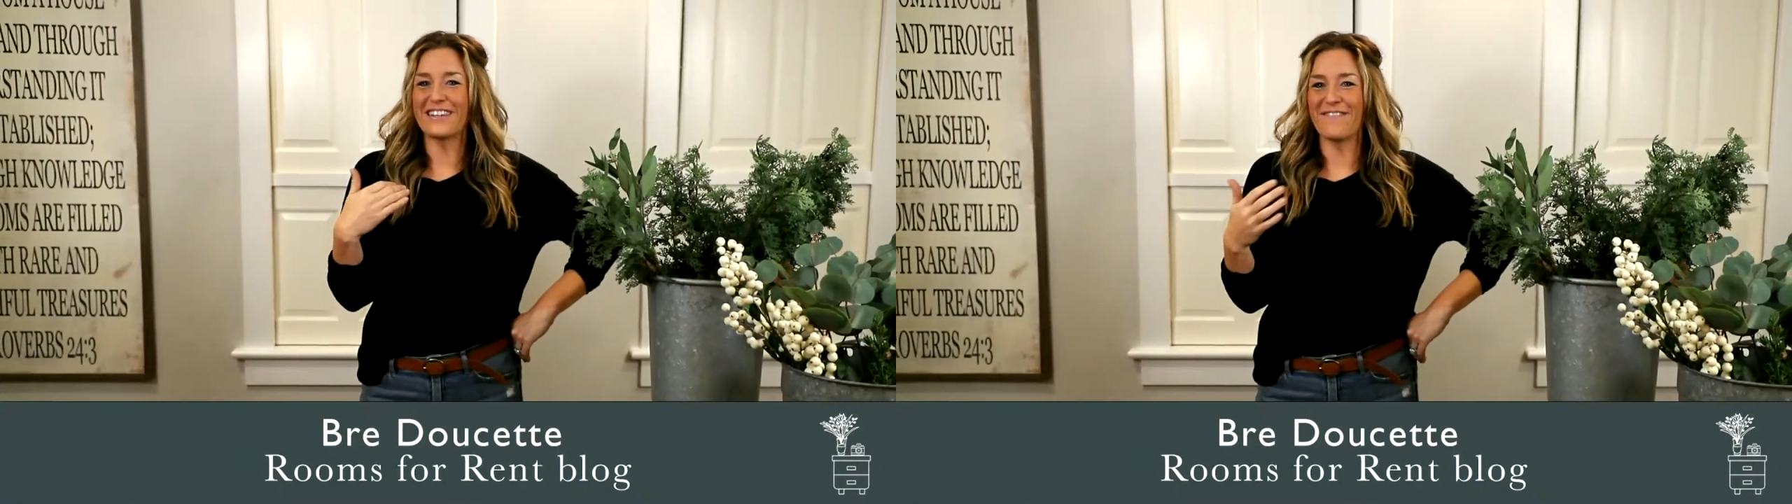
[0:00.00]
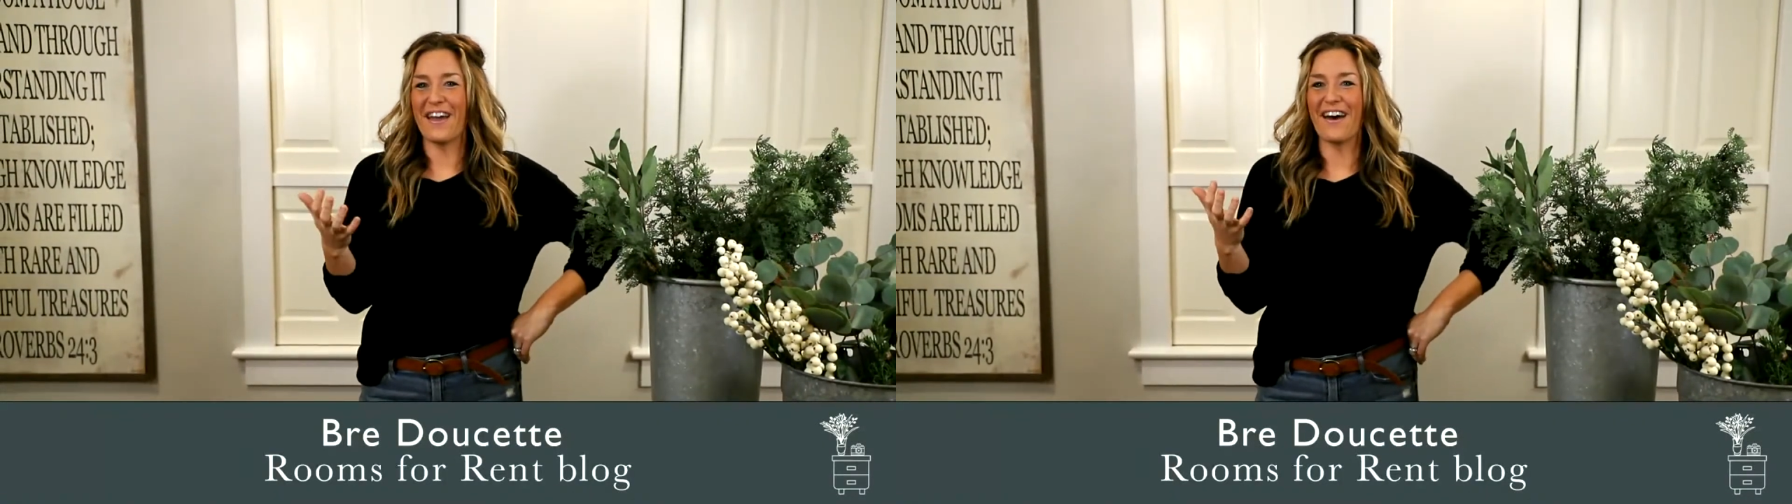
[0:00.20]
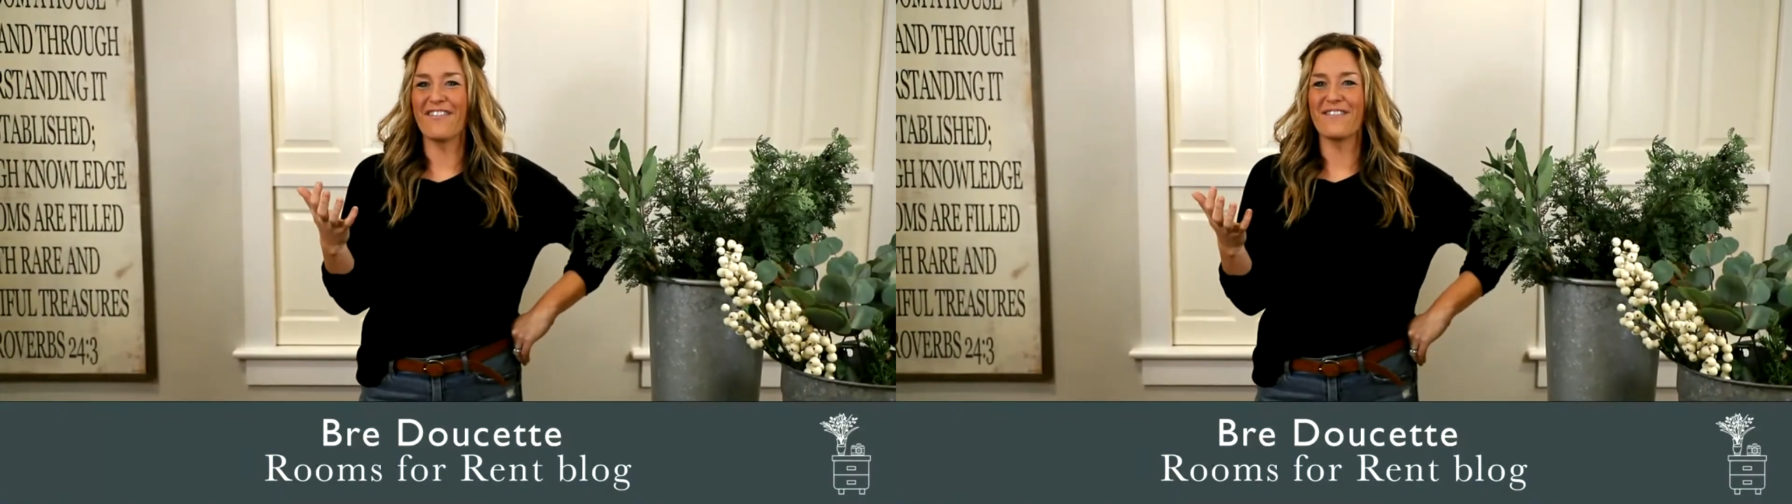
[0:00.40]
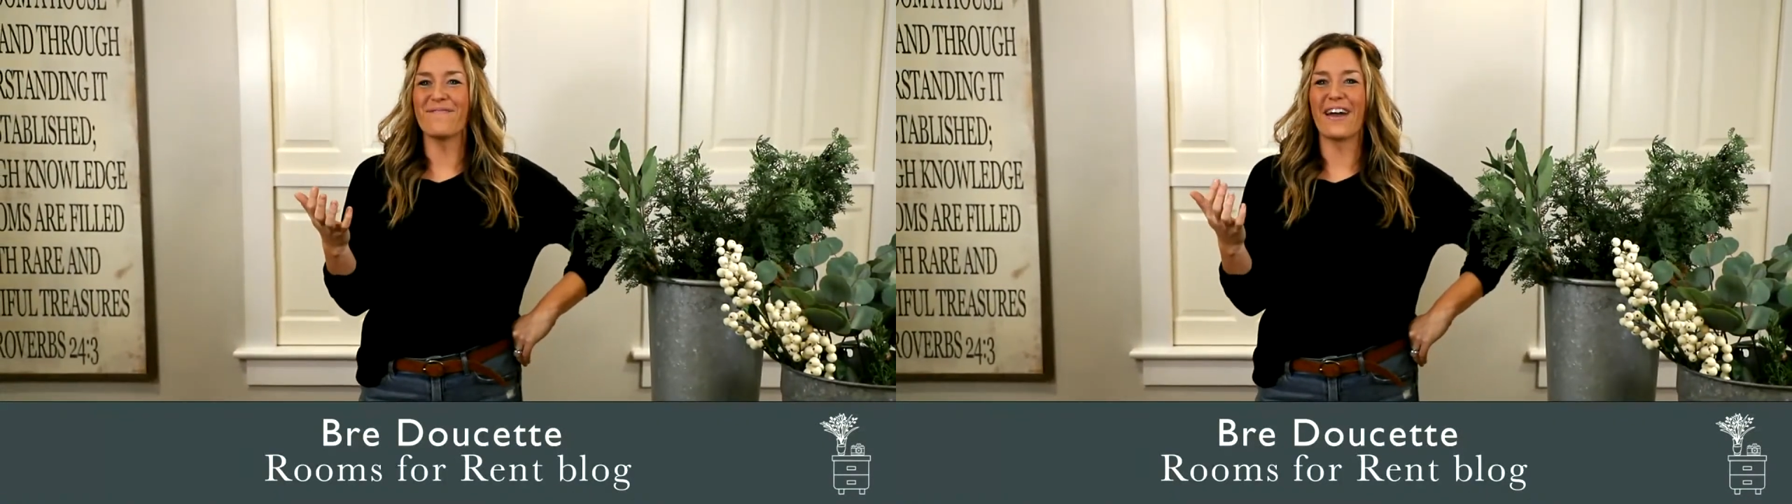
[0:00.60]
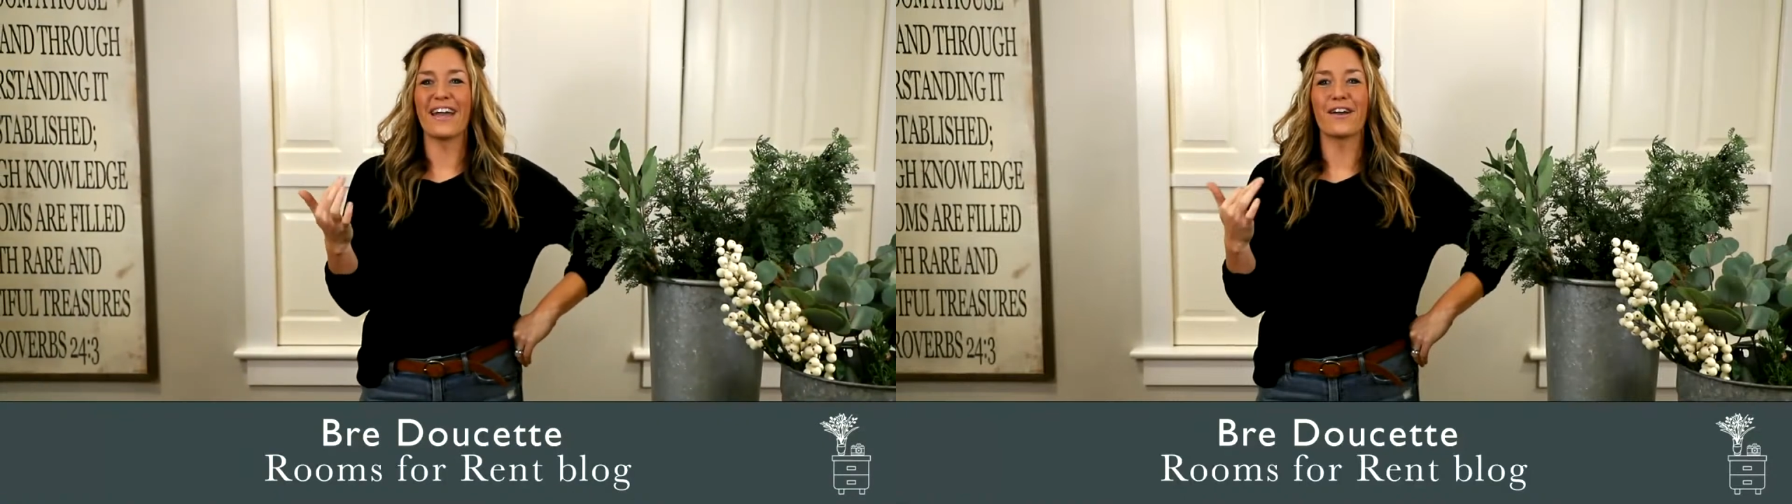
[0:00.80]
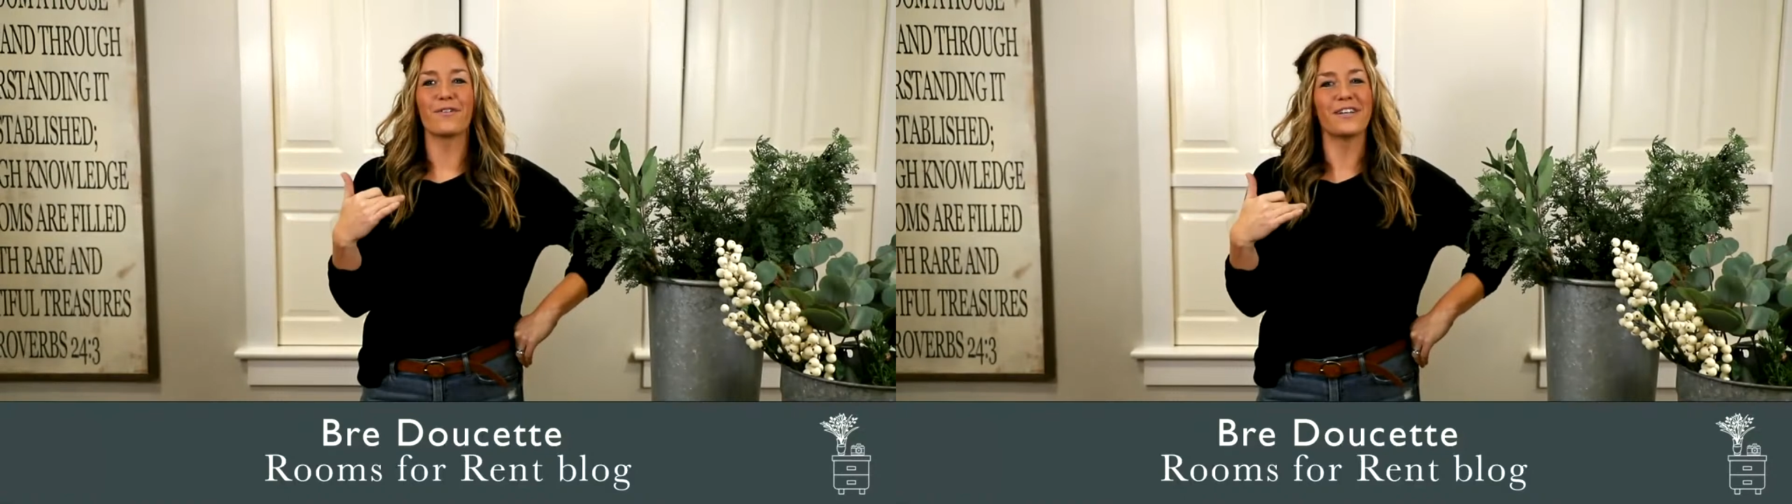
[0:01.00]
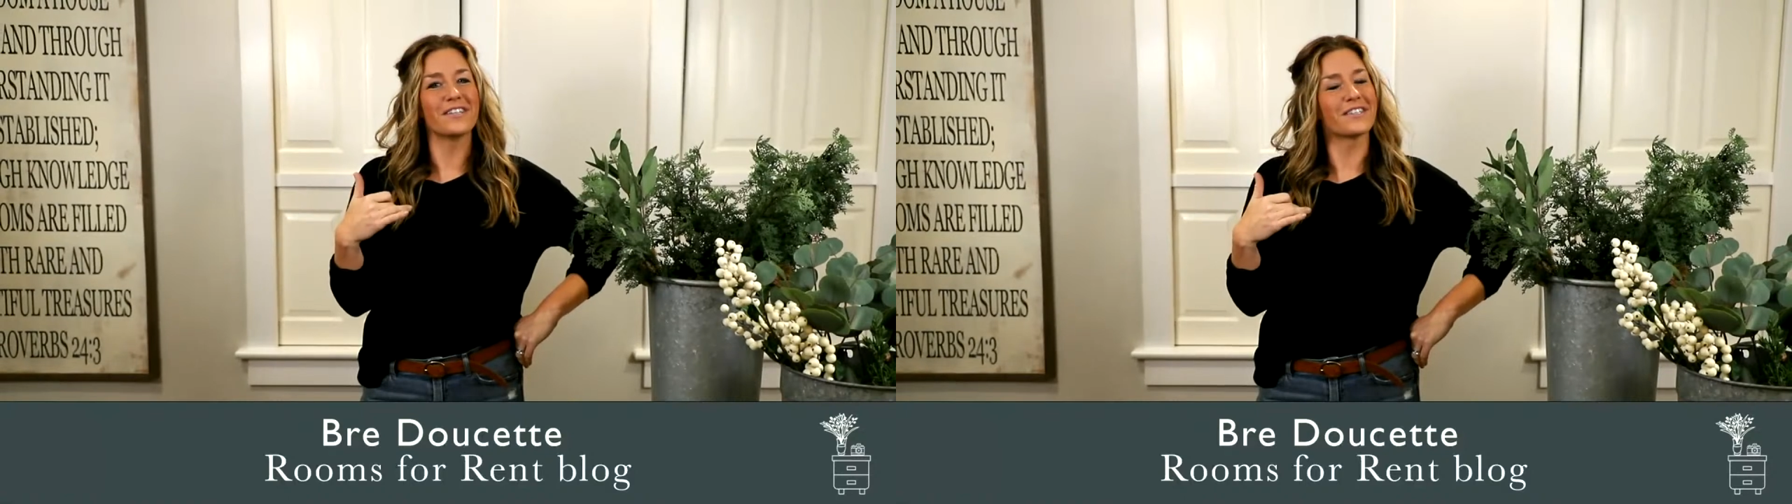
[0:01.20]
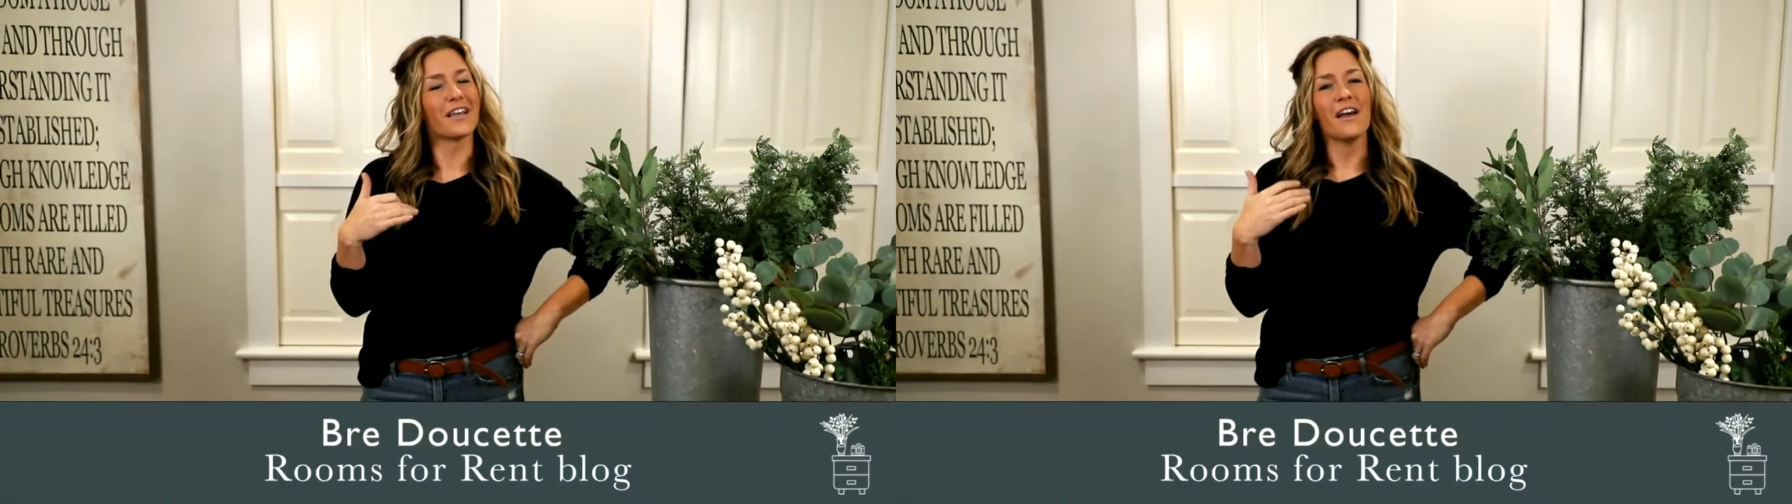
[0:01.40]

somehow the mic was